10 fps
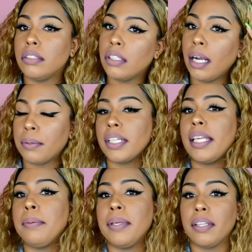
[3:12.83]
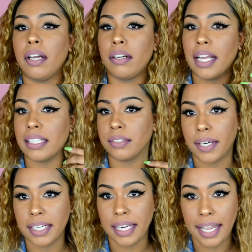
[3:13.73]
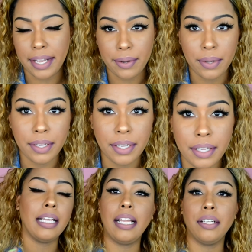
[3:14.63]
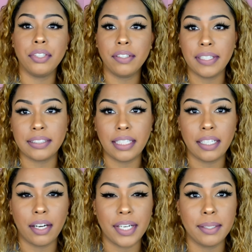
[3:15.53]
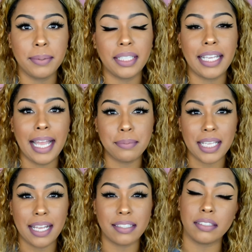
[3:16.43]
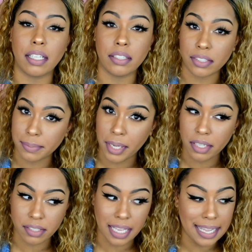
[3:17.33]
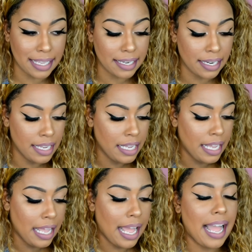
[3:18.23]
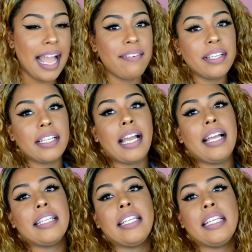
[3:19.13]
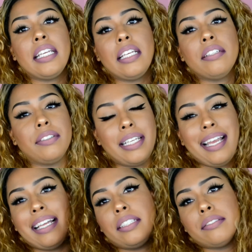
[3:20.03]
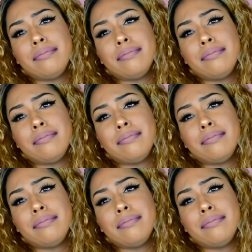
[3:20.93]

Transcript: I'm going to keep it long as of right now. I don't know if I said it already, but the cap size is on the small side. I haven't gotten any, yeah I do.